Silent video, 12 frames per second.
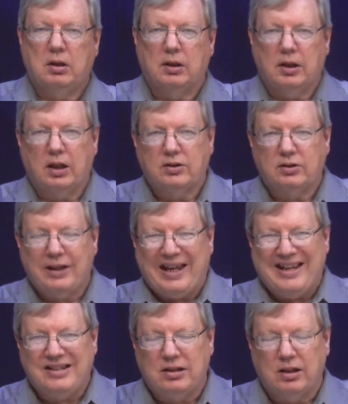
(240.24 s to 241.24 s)
against
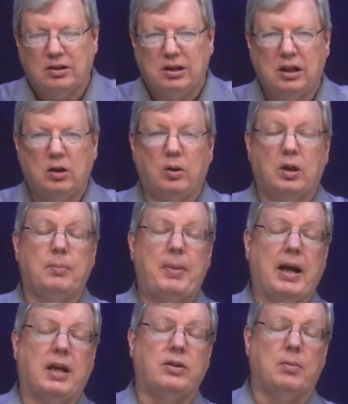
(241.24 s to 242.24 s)
AT&T
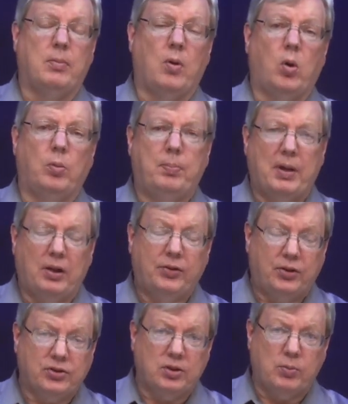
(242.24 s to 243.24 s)
back in the old Bell
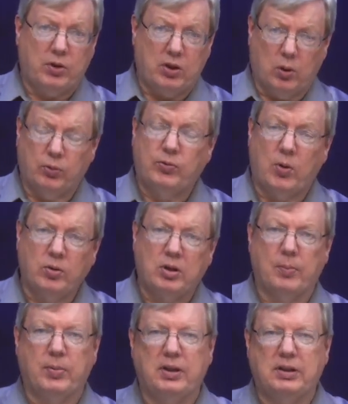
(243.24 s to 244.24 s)
system, the old phone
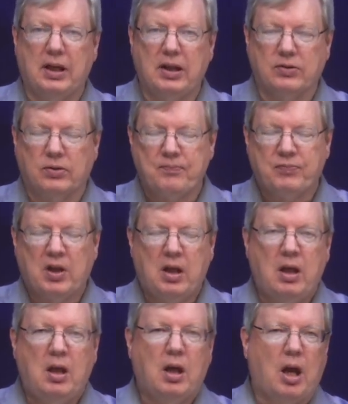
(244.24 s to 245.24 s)
company days,
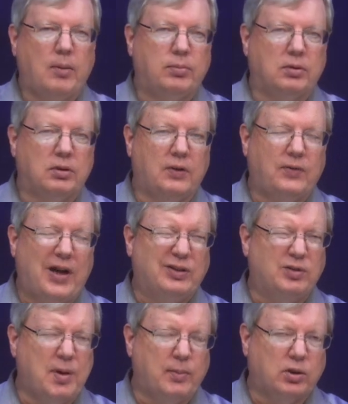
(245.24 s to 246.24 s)
if I
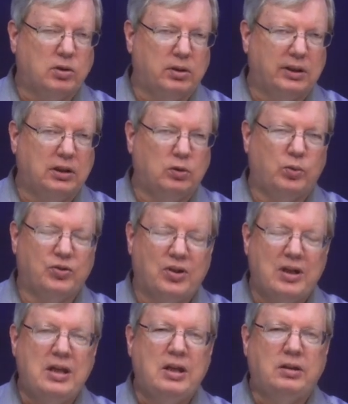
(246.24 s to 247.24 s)
remember correctly, it was
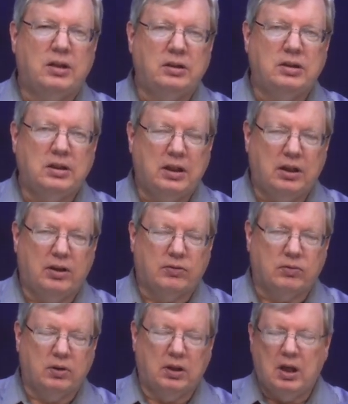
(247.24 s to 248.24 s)

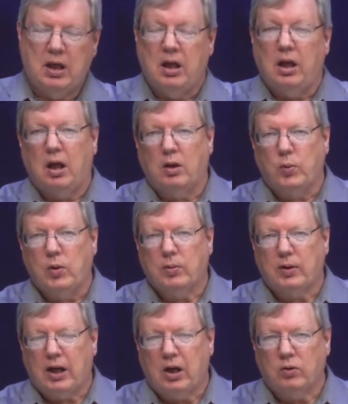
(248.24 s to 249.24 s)
1983, and we
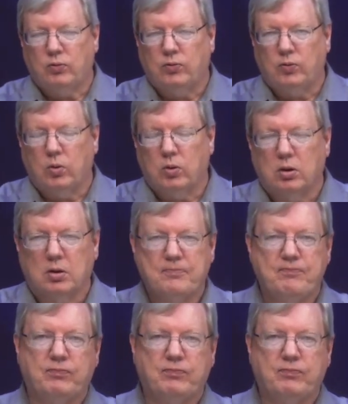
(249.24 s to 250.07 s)
were out for